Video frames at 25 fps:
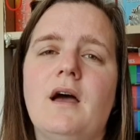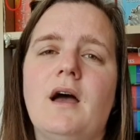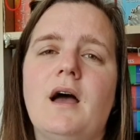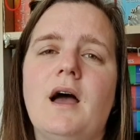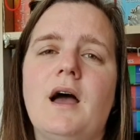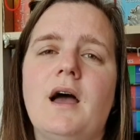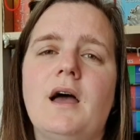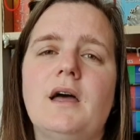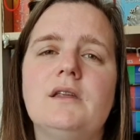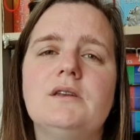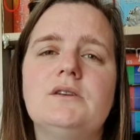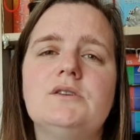
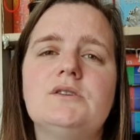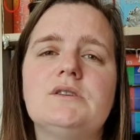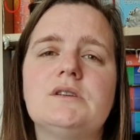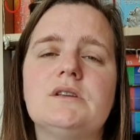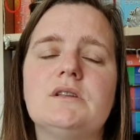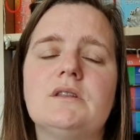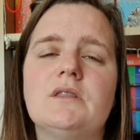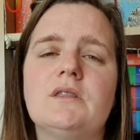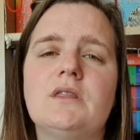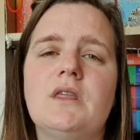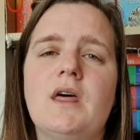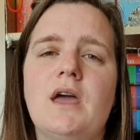and
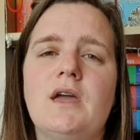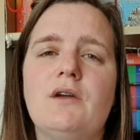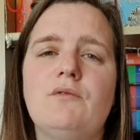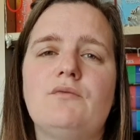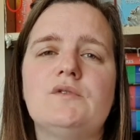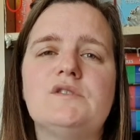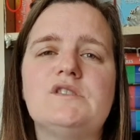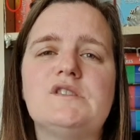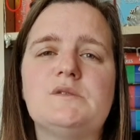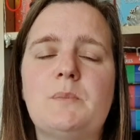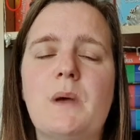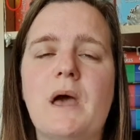they
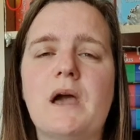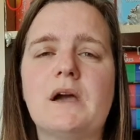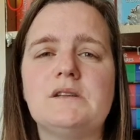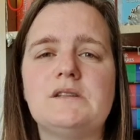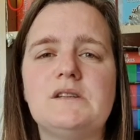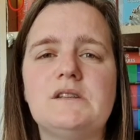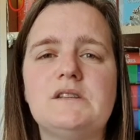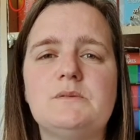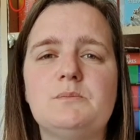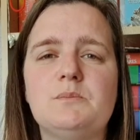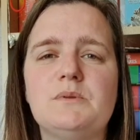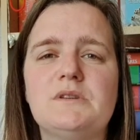respect
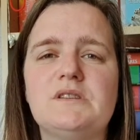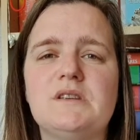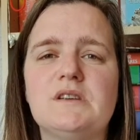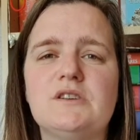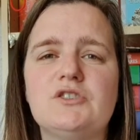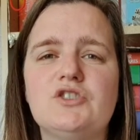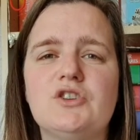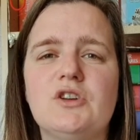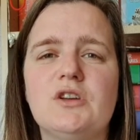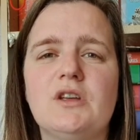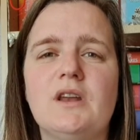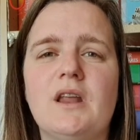his
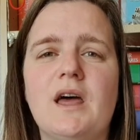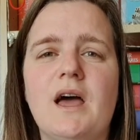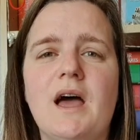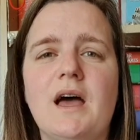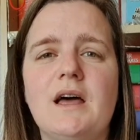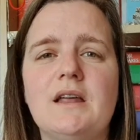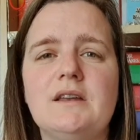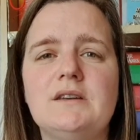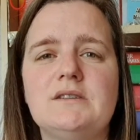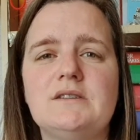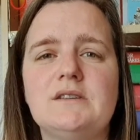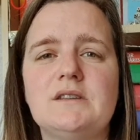position
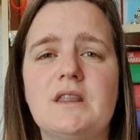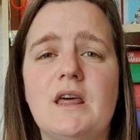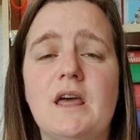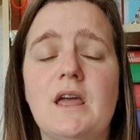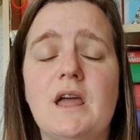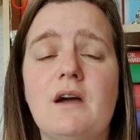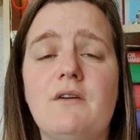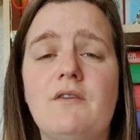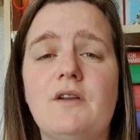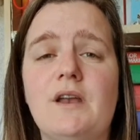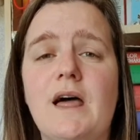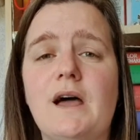and they
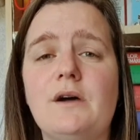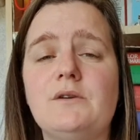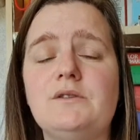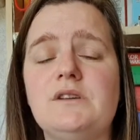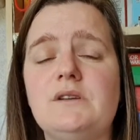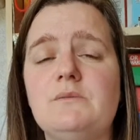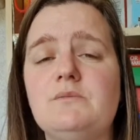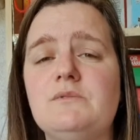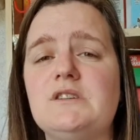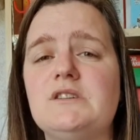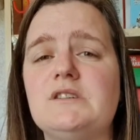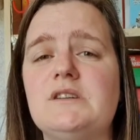have allowed
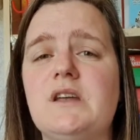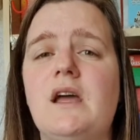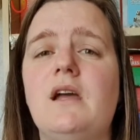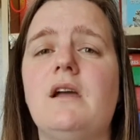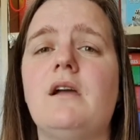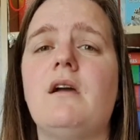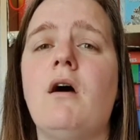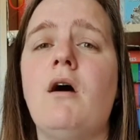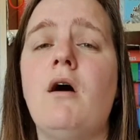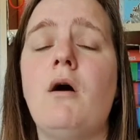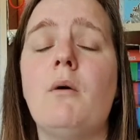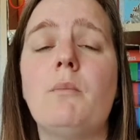him to
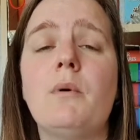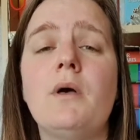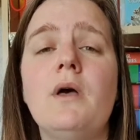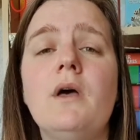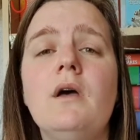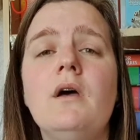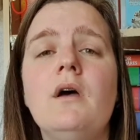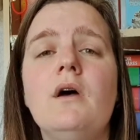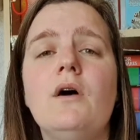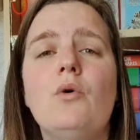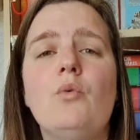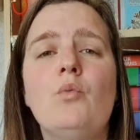take up
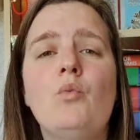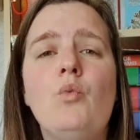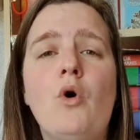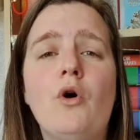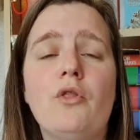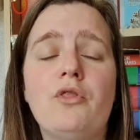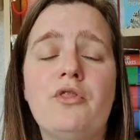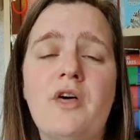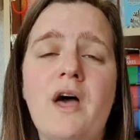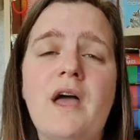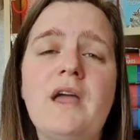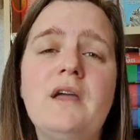
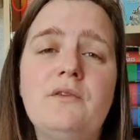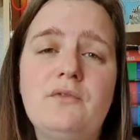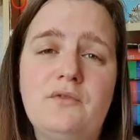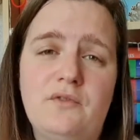what they